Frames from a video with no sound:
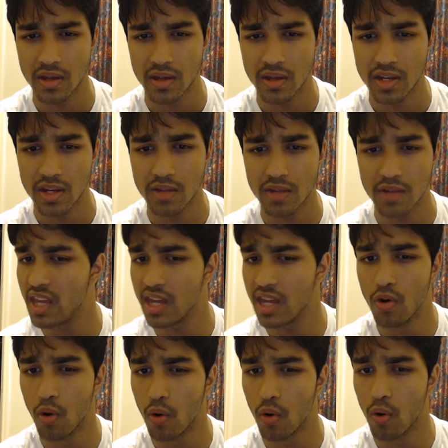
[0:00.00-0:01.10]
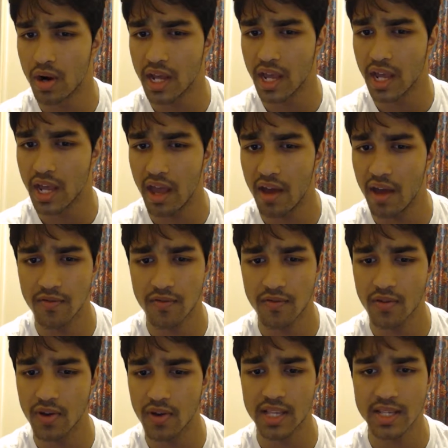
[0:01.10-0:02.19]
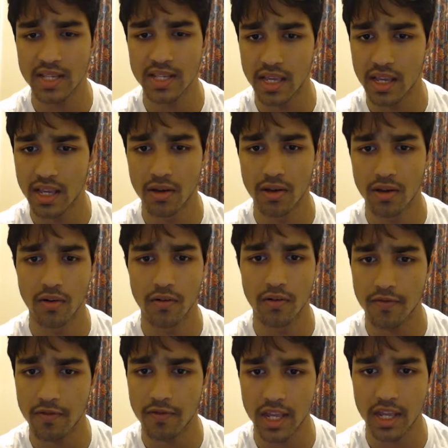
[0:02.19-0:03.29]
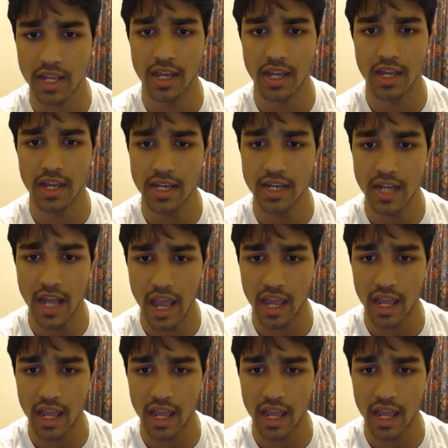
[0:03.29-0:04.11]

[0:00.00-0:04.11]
to be ignored every single freaking day